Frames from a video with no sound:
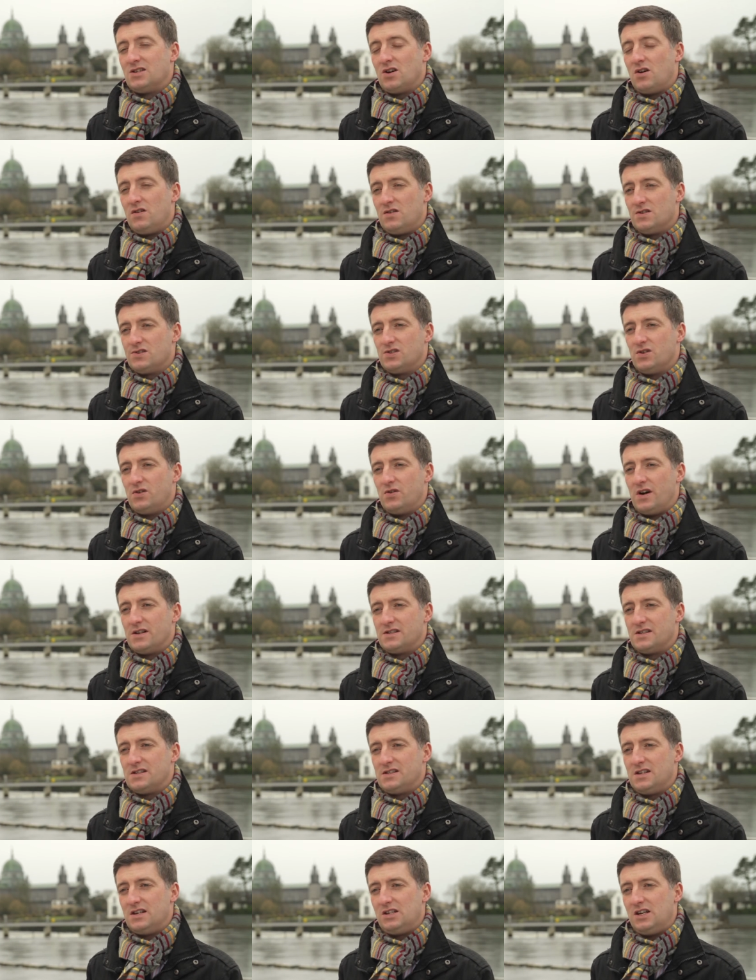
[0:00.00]
also as a
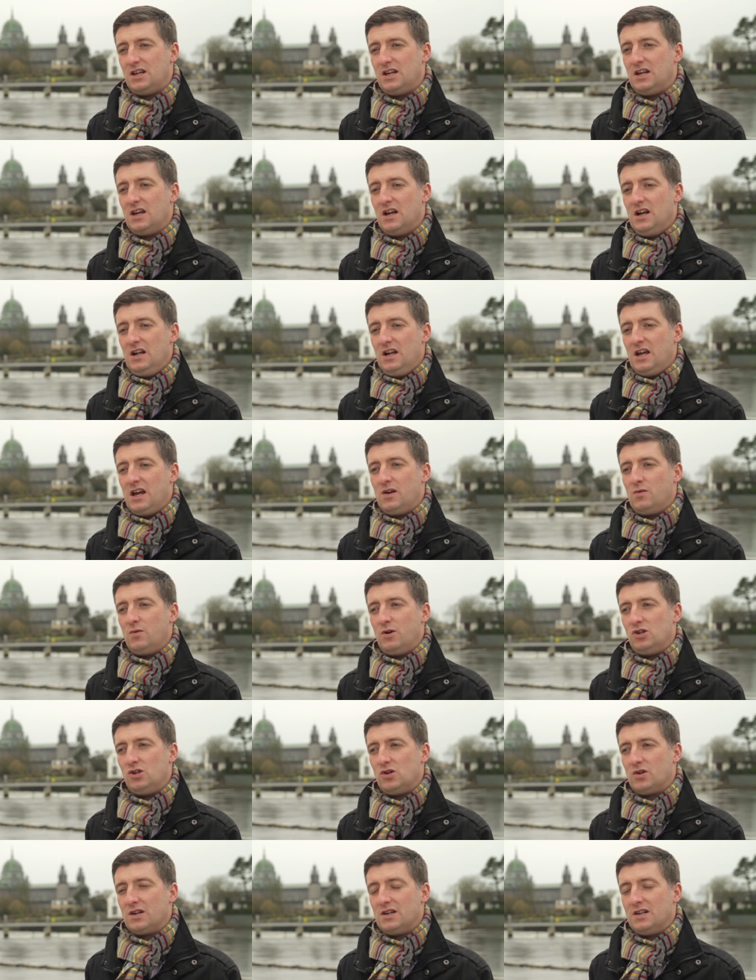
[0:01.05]
city in
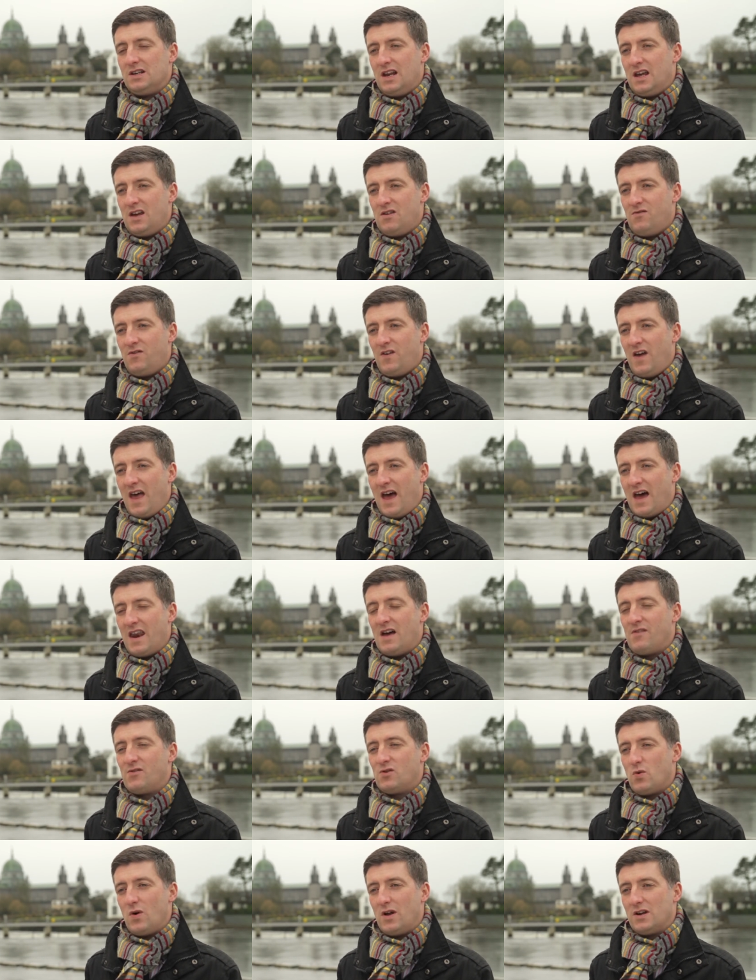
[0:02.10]
which you can live and have
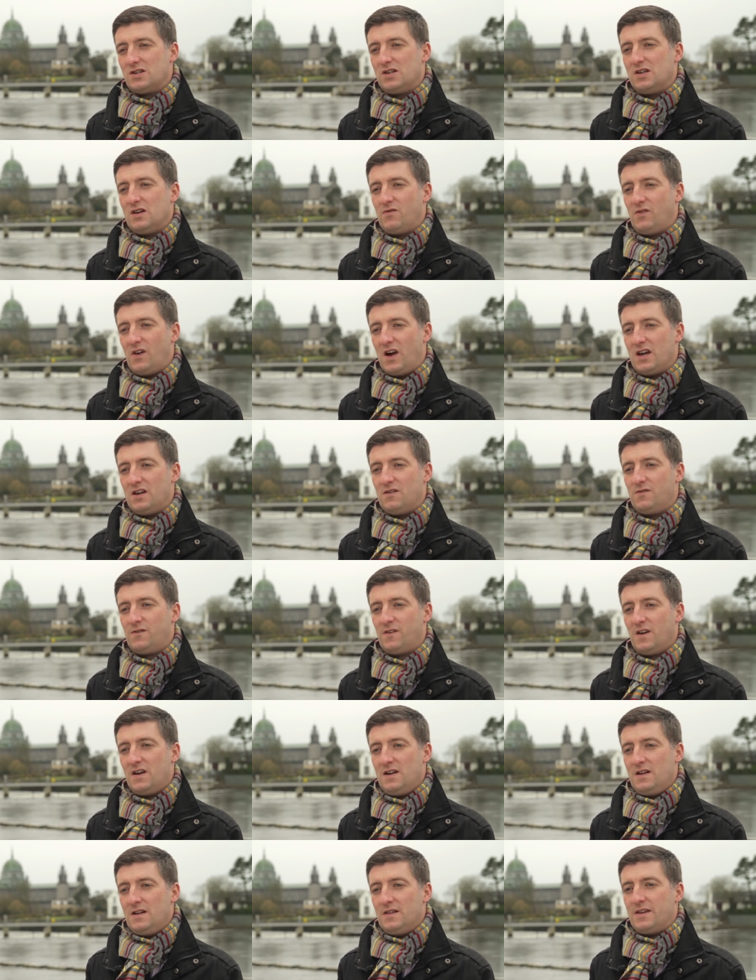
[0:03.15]
a quality of life
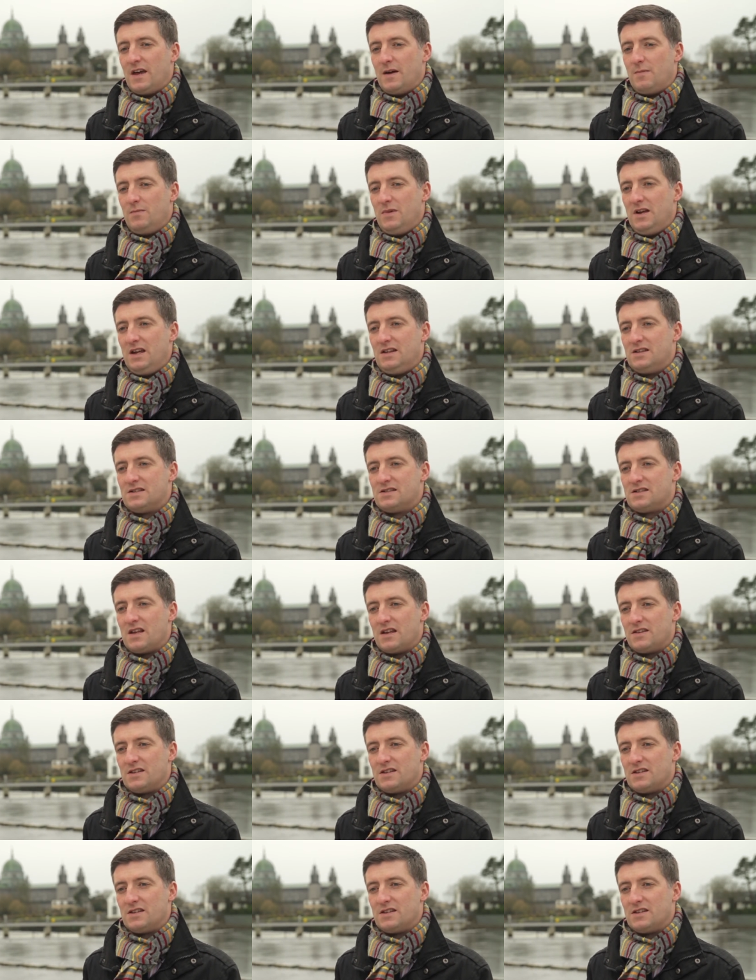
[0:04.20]
that meets the